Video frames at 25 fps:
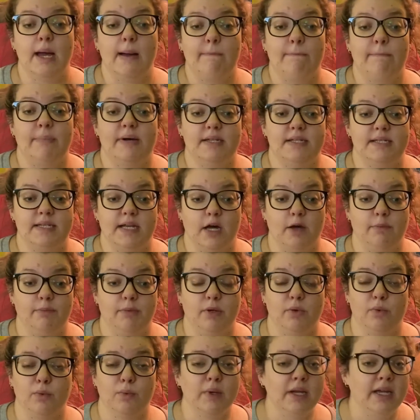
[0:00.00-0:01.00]
but to help
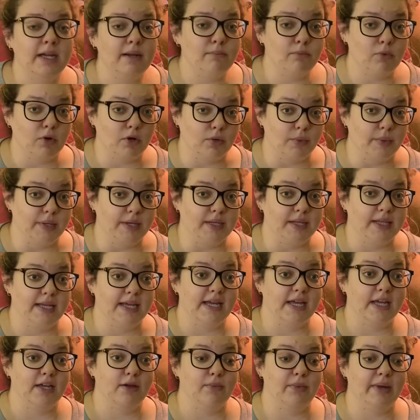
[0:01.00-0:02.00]
you read more
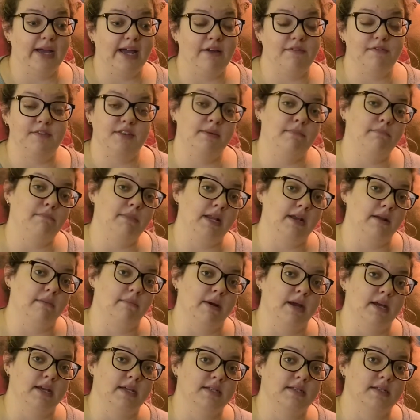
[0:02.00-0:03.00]
quickly, we have to
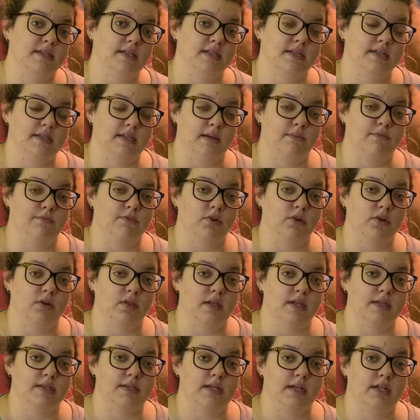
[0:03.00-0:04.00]
minimize the
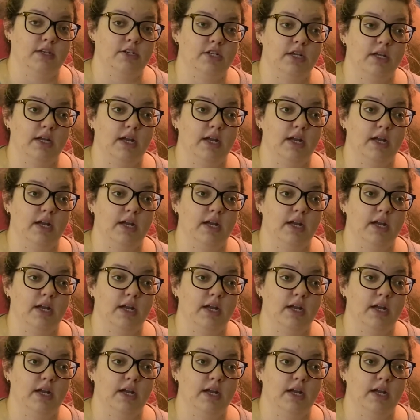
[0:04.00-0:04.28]
subvocalization.